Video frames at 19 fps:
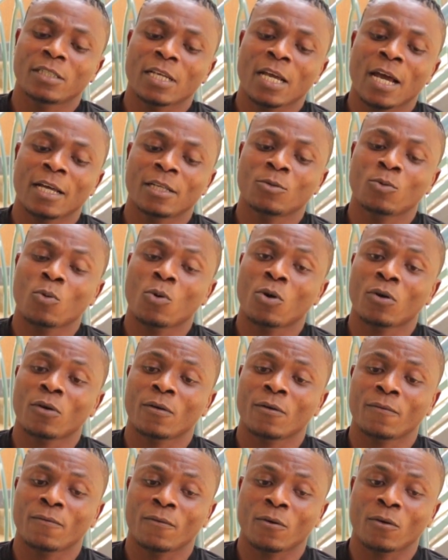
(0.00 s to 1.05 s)
the hard
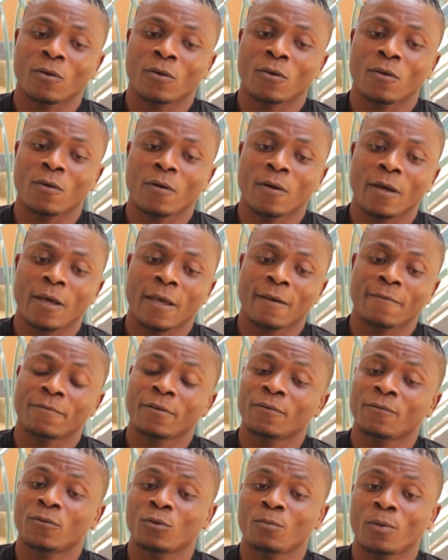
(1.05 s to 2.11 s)
work for
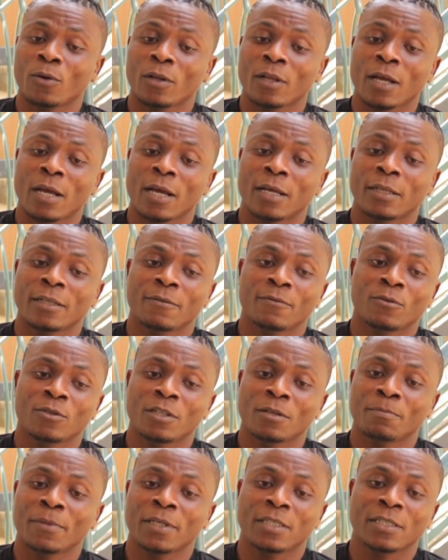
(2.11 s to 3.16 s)
every footballer and
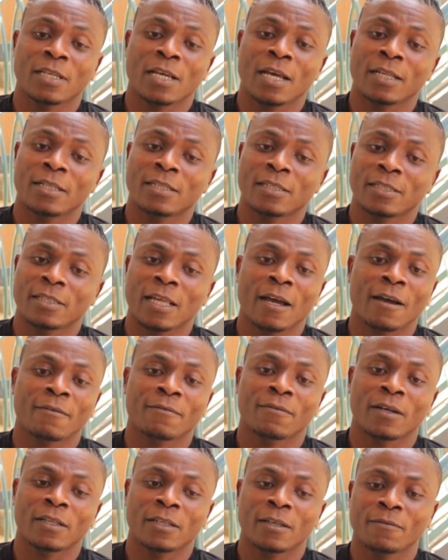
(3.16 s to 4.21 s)
even the media, the
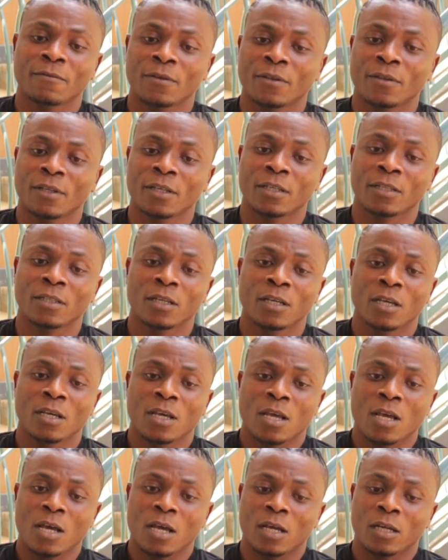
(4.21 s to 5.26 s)
staff, and everything.
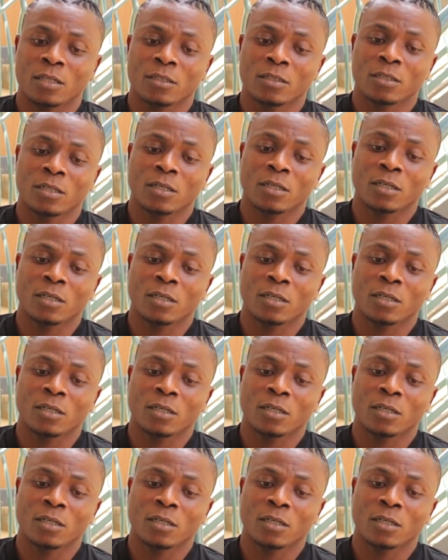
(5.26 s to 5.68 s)
And